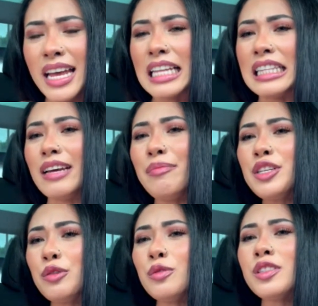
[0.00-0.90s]
Let me
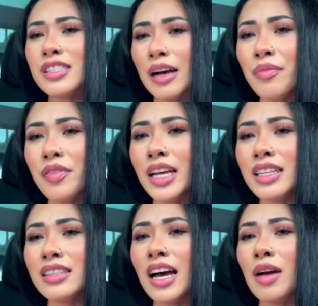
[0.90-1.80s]
do something
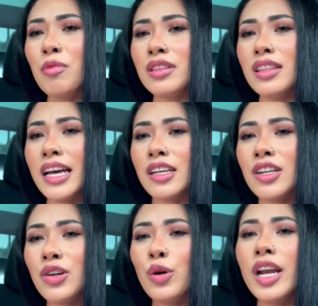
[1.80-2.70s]
that would like
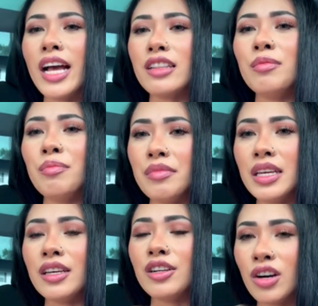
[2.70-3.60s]
connect
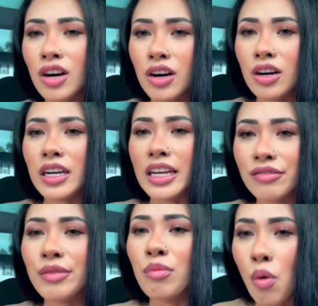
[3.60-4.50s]
me and her
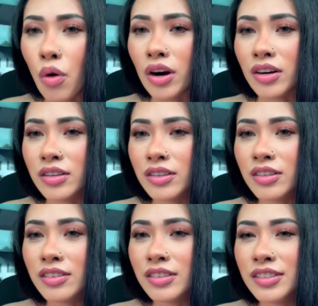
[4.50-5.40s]
even more.
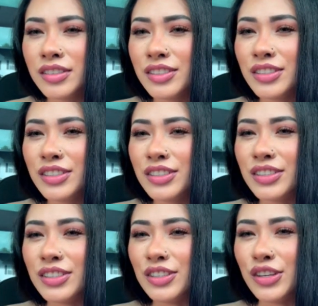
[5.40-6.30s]

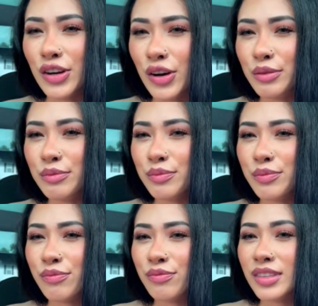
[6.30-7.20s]
You know,
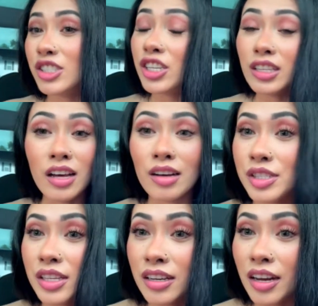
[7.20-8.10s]
she loves
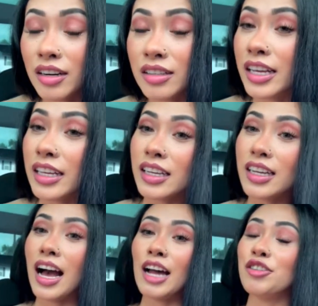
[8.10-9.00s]
skincare. Like,
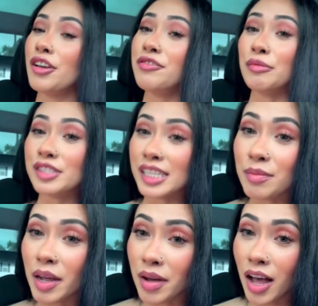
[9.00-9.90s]
I don't know if you've seen
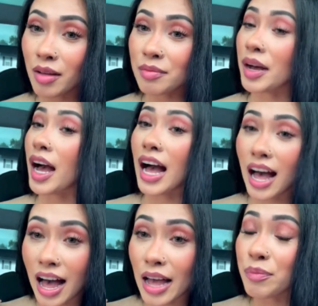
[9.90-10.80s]
my mom, but
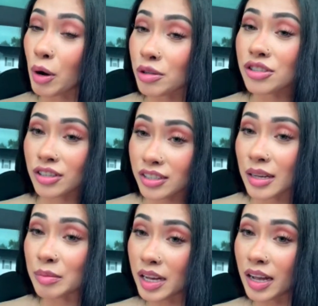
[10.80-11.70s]
I post her
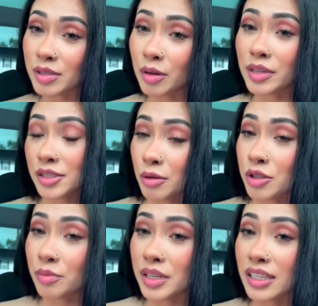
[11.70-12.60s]
sometimes on my social
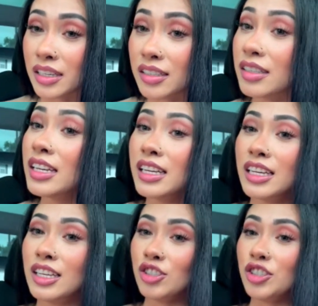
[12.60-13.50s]
media.
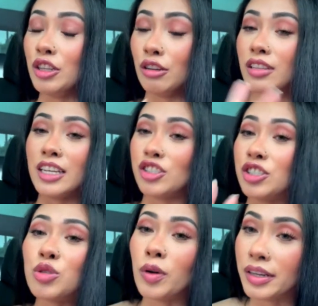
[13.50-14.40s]
She looked like she's
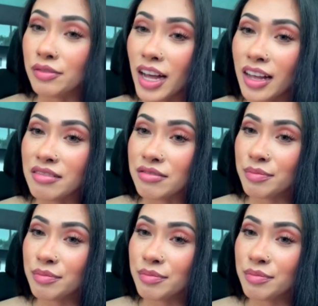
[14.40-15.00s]
25.